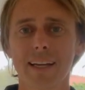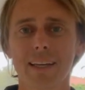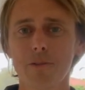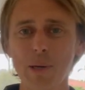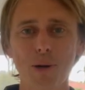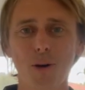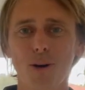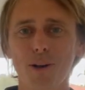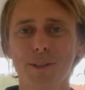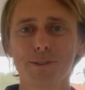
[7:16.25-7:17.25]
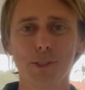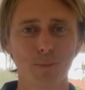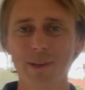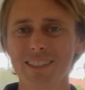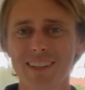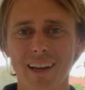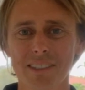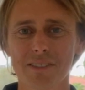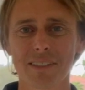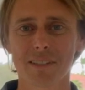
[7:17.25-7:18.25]
give me a call, shoot me a
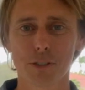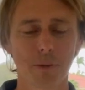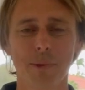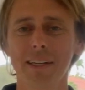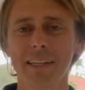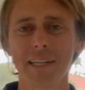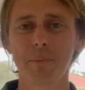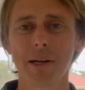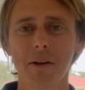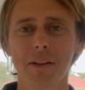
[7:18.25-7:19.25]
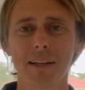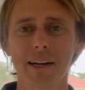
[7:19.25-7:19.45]
text, shoot me an email.